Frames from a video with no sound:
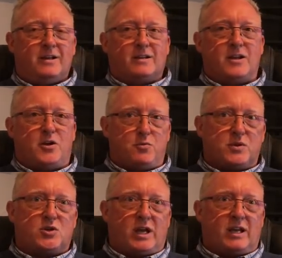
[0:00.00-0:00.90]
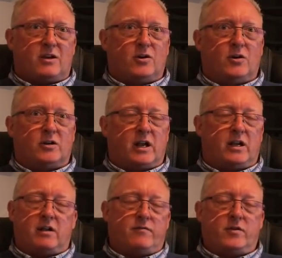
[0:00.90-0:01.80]
Can you do machine code? And I'd
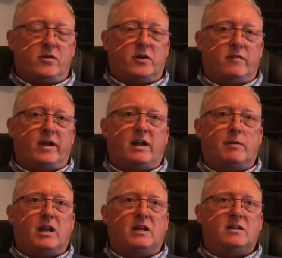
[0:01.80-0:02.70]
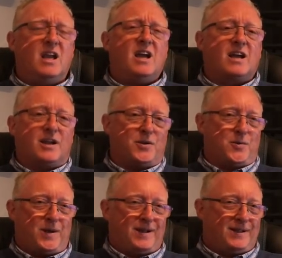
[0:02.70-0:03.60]
never even heard of it. And I was like, yeah, I can do
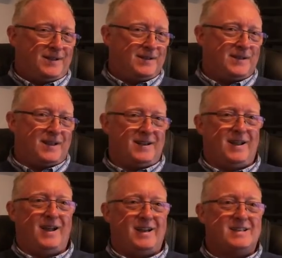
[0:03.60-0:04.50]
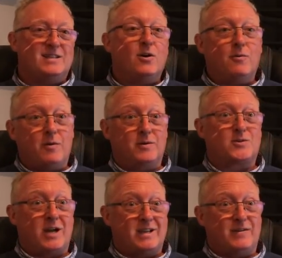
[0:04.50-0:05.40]
that. And he says, we'll
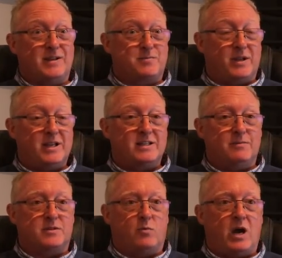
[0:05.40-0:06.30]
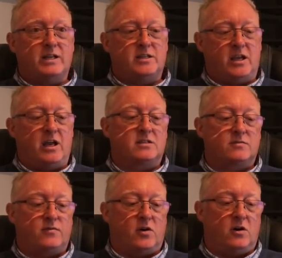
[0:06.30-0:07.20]
try you at this place. And it was a YTS
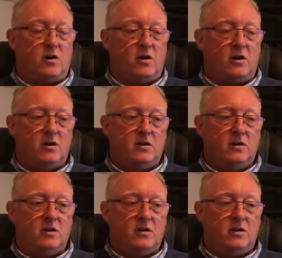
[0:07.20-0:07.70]
for